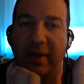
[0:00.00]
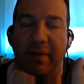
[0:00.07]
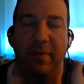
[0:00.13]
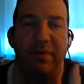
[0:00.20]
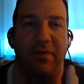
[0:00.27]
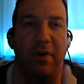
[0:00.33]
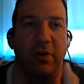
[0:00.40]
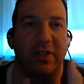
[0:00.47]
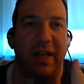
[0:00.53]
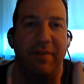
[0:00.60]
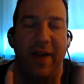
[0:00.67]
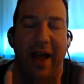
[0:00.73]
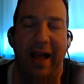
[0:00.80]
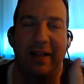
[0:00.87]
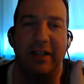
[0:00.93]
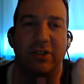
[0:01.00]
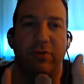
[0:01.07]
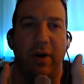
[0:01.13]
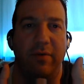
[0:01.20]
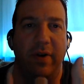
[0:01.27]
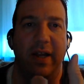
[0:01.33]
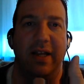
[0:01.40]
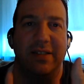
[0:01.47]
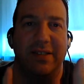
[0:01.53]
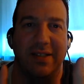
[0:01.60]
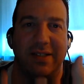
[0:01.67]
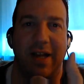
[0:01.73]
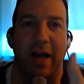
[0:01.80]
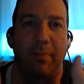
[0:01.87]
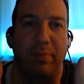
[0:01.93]
Believe me, folks, if Alex Rodriguez
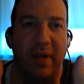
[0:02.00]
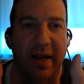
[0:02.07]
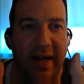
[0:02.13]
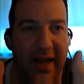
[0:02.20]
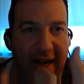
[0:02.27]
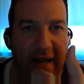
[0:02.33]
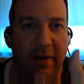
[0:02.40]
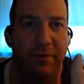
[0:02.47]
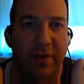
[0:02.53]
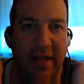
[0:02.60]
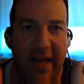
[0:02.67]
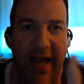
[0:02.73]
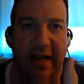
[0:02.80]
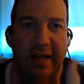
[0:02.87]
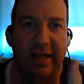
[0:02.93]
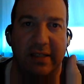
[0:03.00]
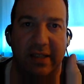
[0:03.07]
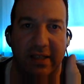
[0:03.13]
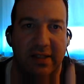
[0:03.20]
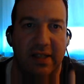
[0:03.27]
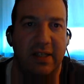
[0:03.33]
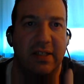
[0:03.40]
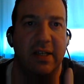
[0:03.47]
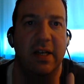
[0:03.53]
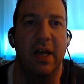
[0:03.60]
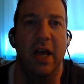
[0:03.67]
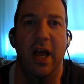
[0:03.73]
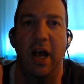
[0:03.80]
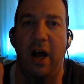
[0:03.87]
does not play an inning for the Yankees this season,